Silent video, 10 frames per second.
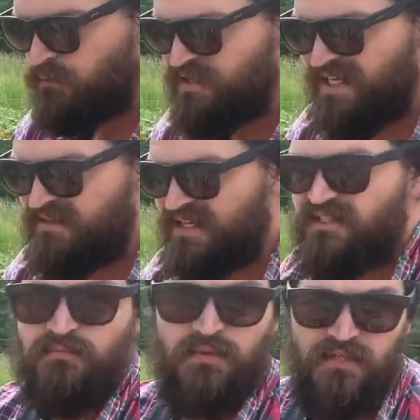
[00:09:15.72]
we'll take
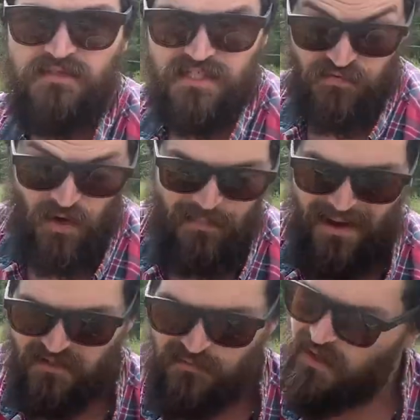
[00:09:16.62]
this, we use this for our
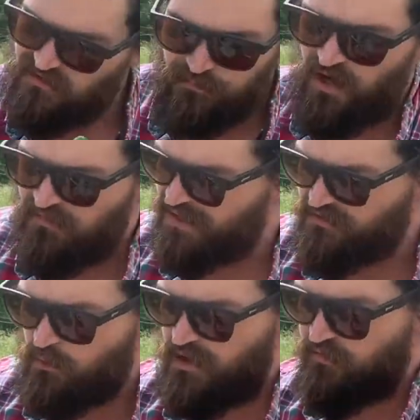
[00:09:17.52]
pile as well. It's perfect,
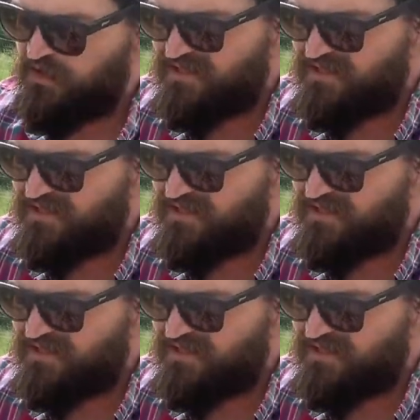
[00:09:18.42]
it's wonderful. You